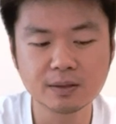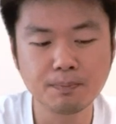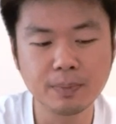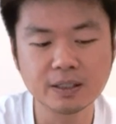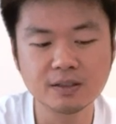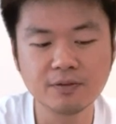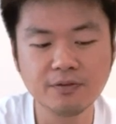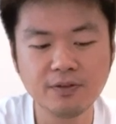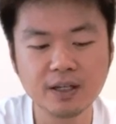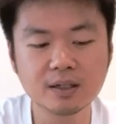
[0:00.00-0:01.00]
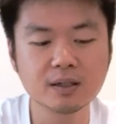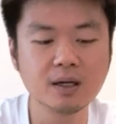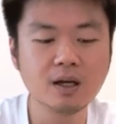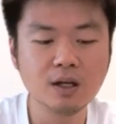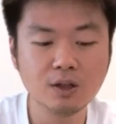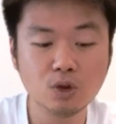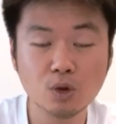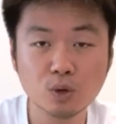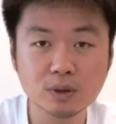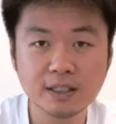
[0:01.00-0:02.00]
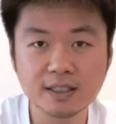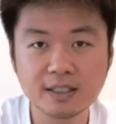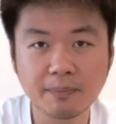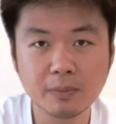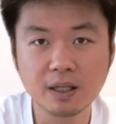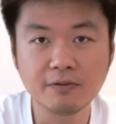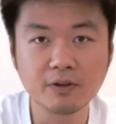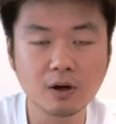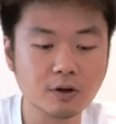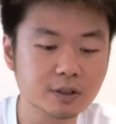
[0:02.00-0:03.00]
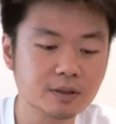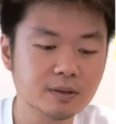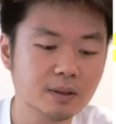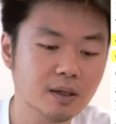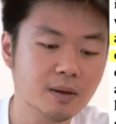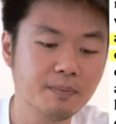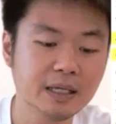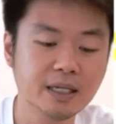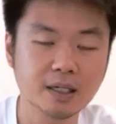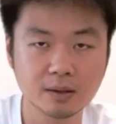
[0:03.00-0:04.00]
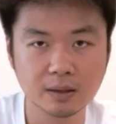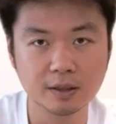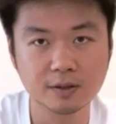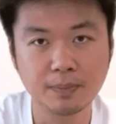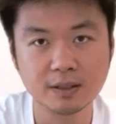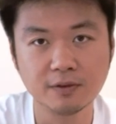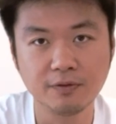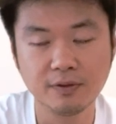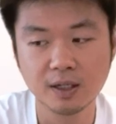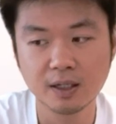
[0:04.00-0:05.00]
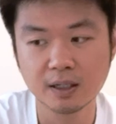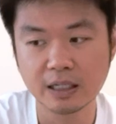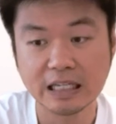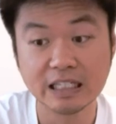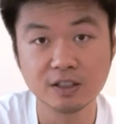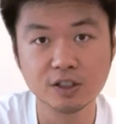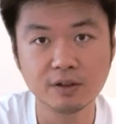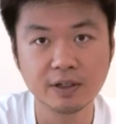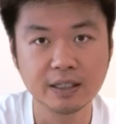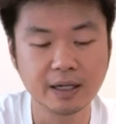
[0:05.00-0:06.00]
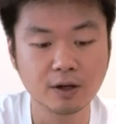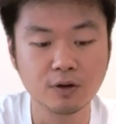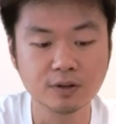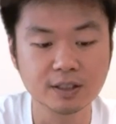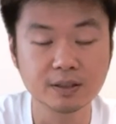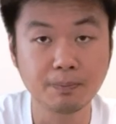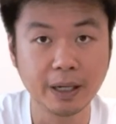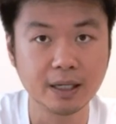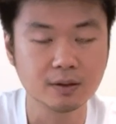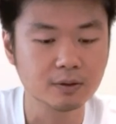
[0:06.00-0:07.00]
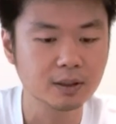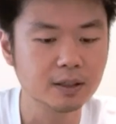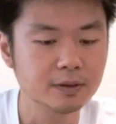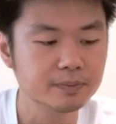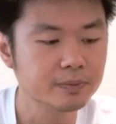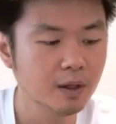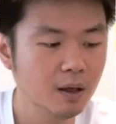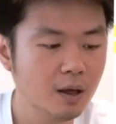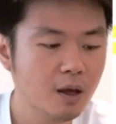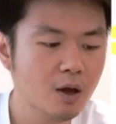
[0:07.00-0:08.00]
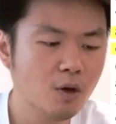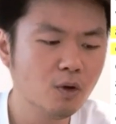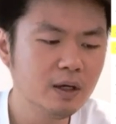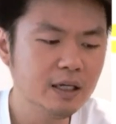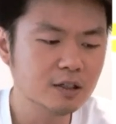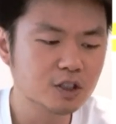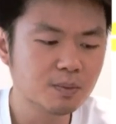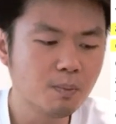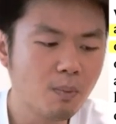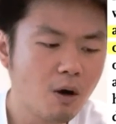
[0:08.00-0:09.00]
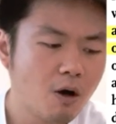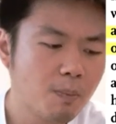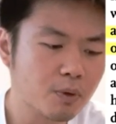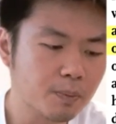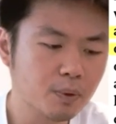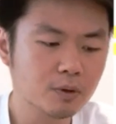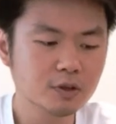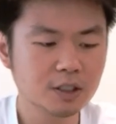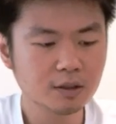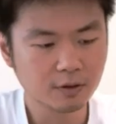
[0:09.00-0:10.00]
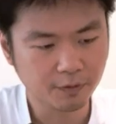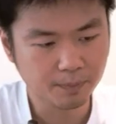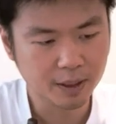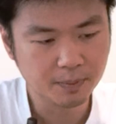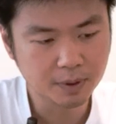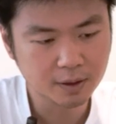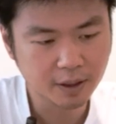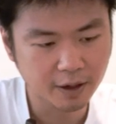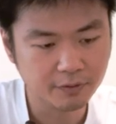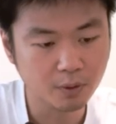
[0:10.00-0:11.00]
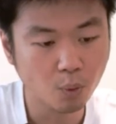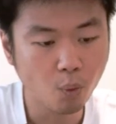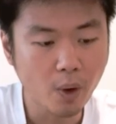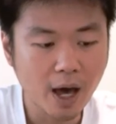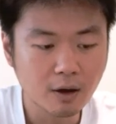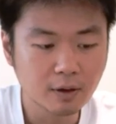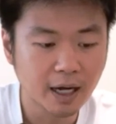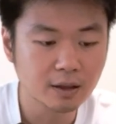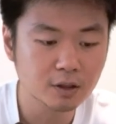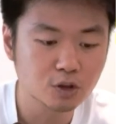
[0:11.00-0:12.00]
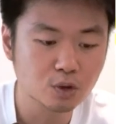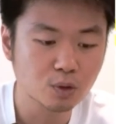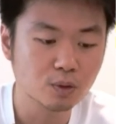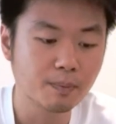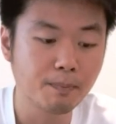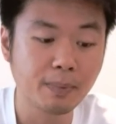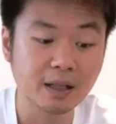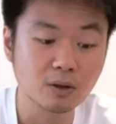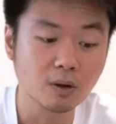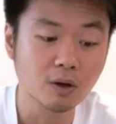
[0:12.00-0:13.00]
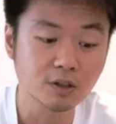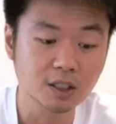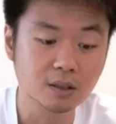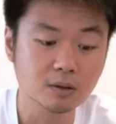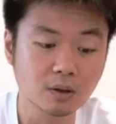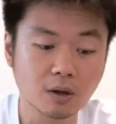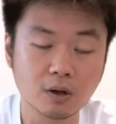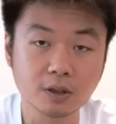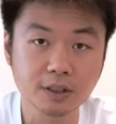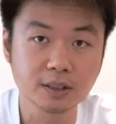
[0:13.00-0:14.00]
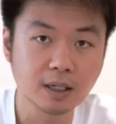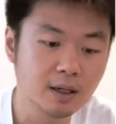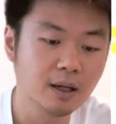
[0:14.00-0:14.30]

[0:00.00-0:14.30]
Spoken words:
a specific nociceptive cause, meaning a specific injury that causes pain. Okay, only a small proportion of people have a well understood pathological cause